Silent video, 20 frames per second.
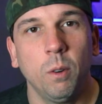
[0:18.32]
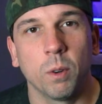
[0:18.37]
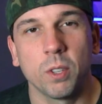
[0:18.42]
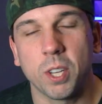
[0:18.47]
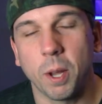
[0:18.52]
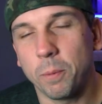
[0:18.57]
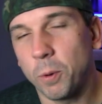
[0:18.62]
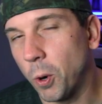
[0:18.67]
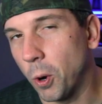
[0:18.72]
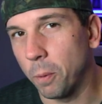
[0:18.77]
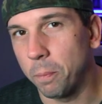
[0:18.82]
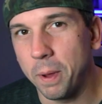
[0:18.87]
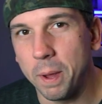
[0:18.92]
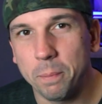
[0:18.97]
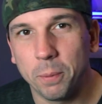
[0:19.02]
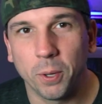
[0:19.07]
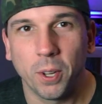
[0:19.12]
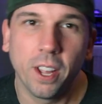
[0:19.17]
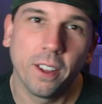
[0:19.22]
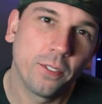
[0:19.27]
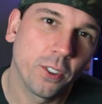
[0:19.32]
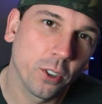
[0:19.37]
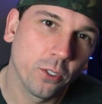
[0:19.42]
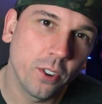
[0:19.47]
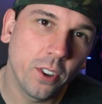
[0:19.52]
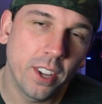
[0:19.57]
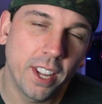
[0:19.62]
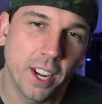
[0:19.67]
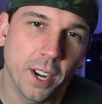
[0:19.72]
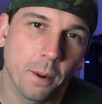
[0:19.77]
What's up, coral people? If you're
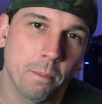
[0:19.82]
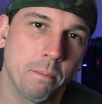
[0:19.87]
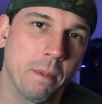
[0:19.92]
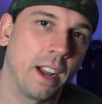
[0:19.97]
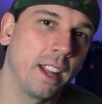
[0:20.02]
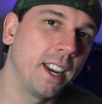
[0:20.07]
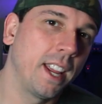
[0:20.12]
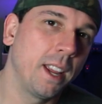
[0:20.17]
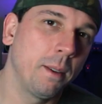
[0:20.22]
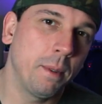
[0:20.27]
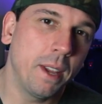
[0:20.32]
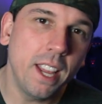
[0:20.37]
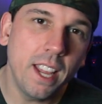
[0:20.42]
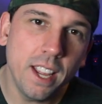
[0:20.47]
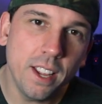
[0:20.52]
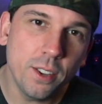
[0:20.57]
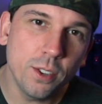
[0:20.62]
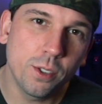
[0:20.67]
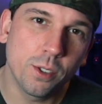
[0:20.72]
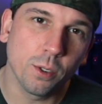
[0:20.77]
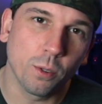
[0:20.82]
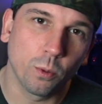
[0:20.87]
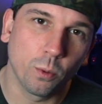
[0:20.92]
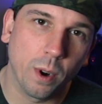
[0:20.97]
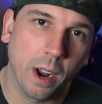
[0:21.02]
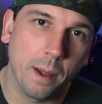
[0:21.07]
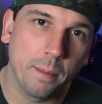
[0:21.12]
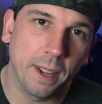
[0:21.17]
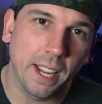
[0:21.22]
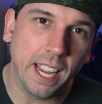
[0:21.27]
new here, my name is
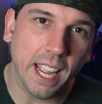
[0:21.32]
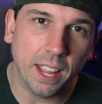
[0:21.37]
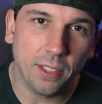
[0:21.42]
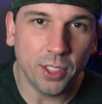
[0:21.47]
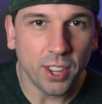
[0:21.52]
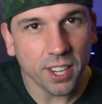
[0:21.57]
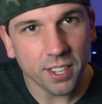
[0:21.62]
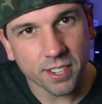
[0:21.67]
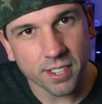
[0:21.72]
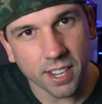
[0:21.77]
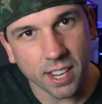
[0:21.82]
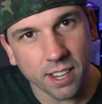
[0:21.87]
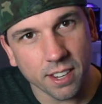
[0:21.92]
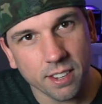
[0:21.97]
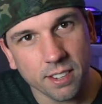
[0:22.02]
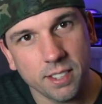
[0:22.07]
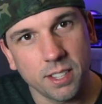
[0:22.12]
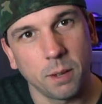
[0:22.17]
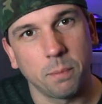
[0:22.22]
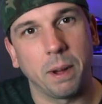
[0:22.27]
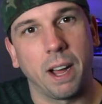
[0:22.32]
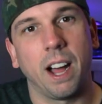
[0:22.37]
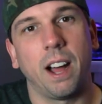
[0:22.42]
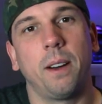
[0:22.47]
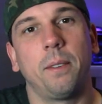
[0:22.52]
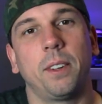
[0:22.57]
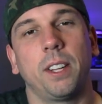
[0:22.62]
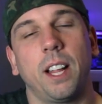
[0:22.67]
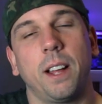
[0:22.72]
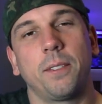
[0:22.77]
Remy, and this is the
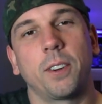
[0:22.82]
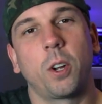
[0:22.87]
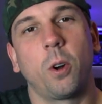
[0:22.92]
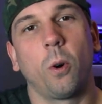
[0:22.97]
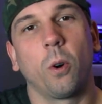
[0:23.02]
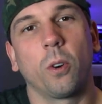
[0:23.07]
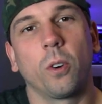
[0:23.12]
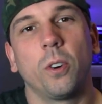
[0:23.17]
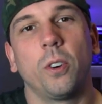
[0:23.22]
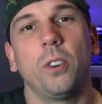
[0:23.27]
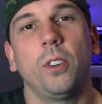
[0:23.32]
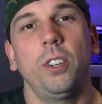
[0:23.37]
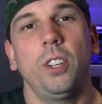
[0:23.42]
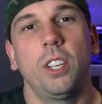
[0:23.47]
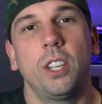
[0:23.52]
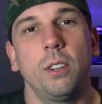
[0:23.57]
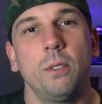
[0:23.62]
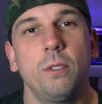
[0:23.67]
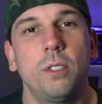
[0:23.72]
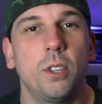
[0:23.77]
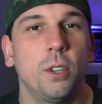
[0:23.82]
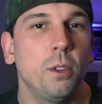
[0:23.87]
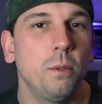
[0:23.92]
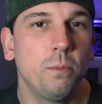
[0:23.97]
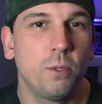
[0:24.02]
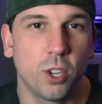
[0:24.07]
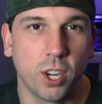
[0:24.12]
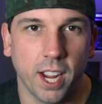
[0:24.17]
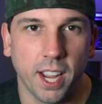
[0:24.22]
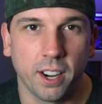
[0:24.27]
Bahama Llama Coral
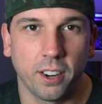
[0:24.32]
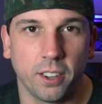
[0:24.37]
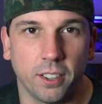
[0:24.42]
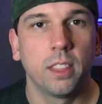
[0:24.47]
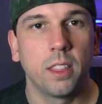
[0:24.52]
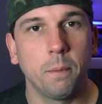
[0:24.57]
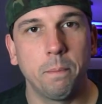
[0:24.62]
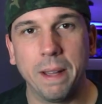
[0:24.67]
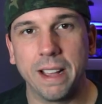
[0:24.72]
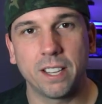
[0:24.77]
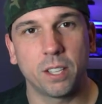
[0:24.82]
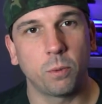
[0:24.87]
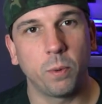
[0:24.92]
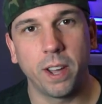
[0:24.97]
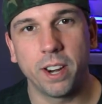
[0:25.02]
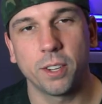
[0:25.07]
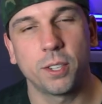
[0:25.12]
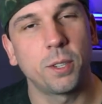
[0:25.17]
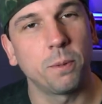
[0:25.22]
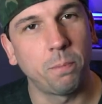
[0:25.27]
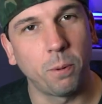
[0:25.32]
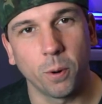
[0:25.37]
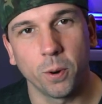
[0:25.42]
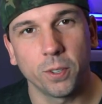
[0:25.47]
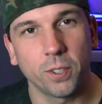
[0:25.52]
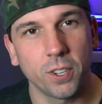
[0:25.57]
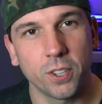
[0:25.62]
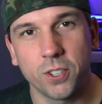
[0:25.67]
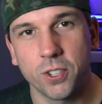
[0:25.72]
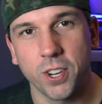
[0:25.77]
YouTube channel. The best way to
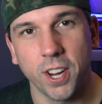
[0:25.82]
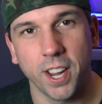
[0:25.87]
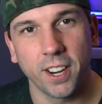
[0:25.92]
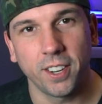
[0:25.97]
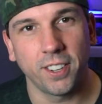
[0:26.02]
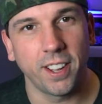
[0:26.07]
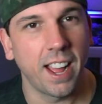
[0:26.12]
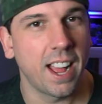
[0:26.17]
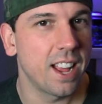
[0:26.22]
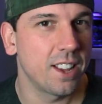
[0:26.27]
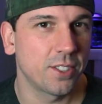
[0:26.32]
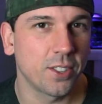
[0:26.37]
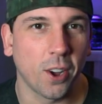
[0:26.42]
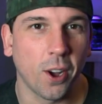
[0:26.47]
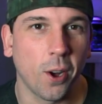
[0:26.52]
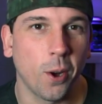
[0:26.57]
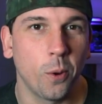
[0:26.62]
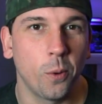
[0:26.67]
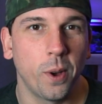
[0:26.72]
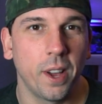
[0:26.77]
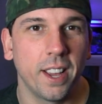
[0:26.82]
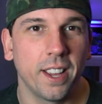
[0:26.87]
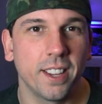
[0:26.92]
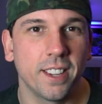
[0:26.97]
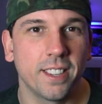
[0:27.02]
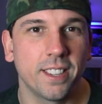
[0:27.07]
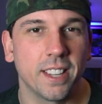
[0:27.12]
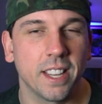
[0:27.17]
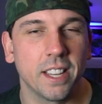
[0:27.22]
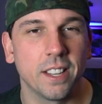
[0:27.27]
support this channel, as
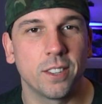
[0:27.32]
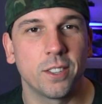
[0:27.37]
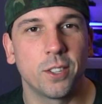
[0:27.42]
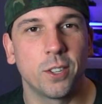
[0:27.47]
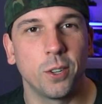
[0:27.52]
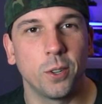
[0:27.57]
always, is